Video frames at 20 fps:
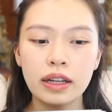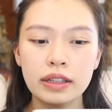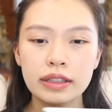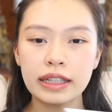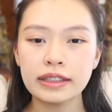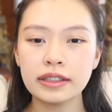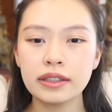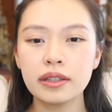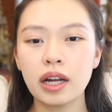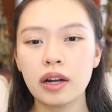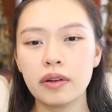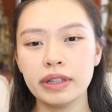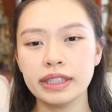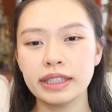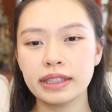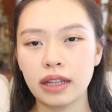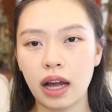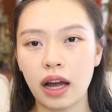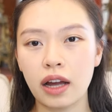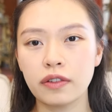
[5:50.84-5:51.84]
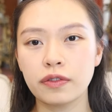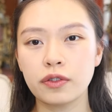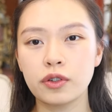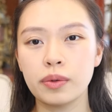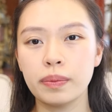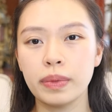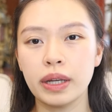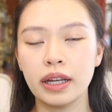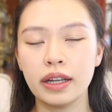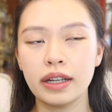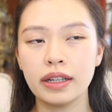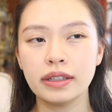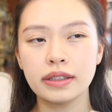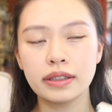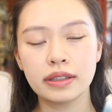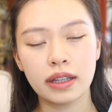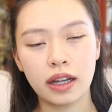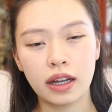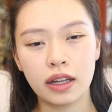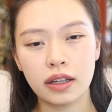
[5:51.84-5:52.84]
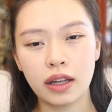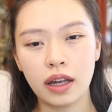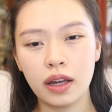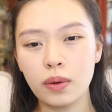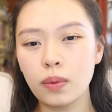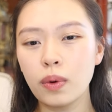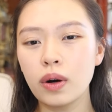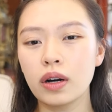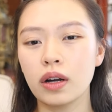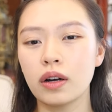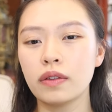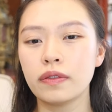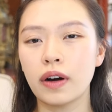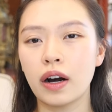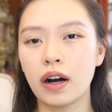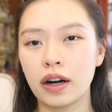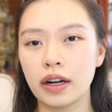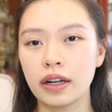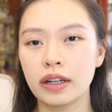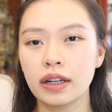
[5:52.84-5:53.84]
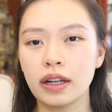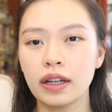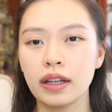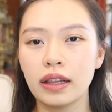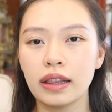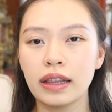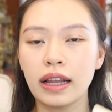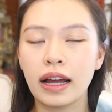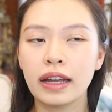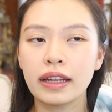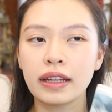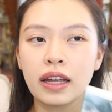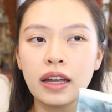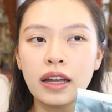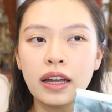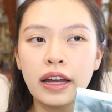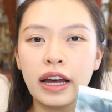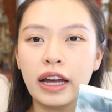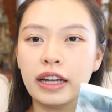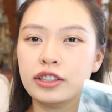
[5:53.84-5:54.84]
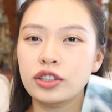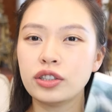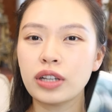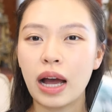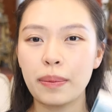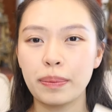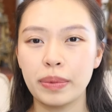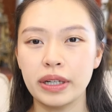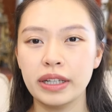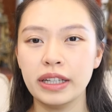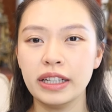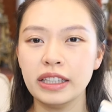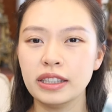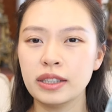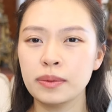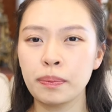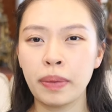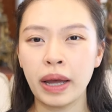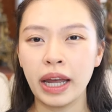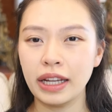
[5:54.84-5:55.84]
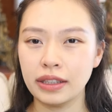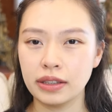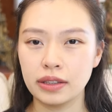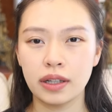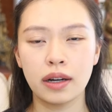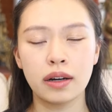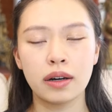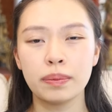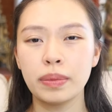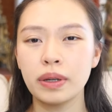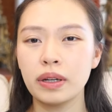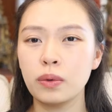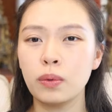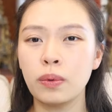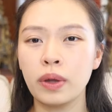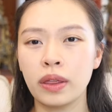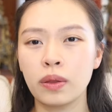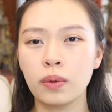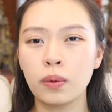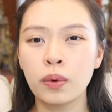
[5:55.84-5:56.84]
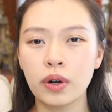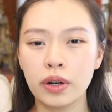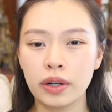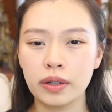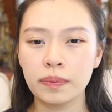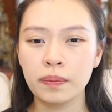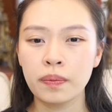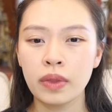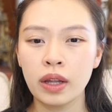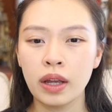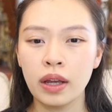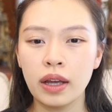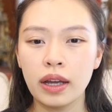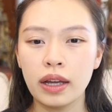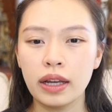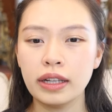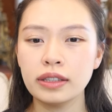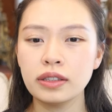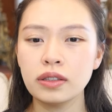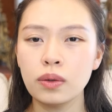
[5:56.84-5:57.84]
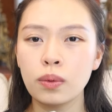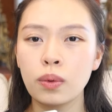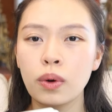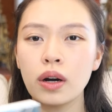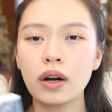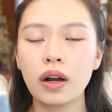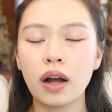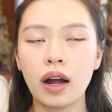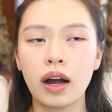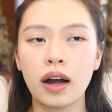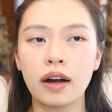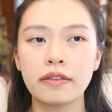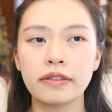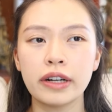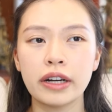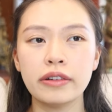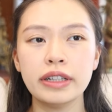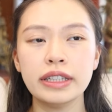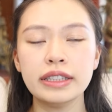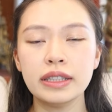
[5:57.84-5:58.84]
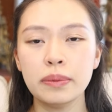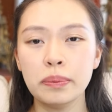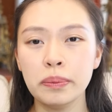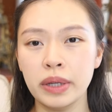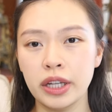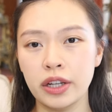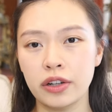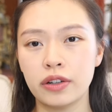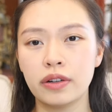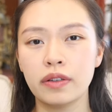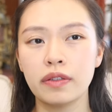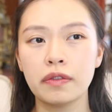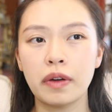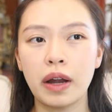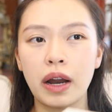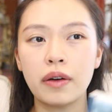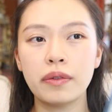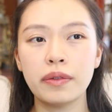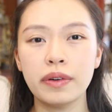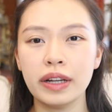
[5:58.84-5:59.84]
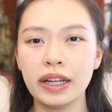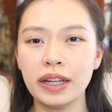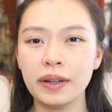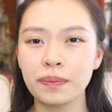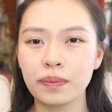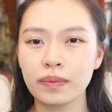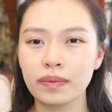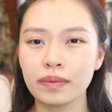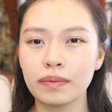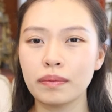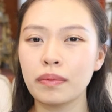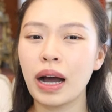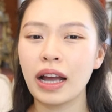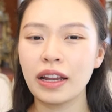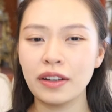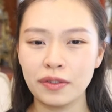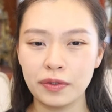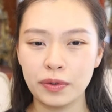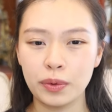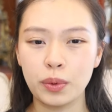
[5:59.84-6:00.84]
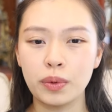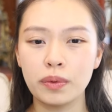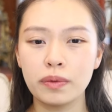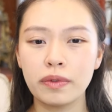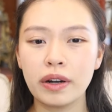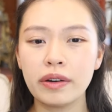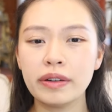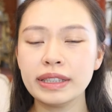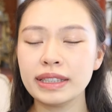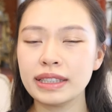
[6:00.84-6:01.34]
Yasunari's style for me is like a work of art, like a Japanese painter, but with words. His works are very demure, very mindful, very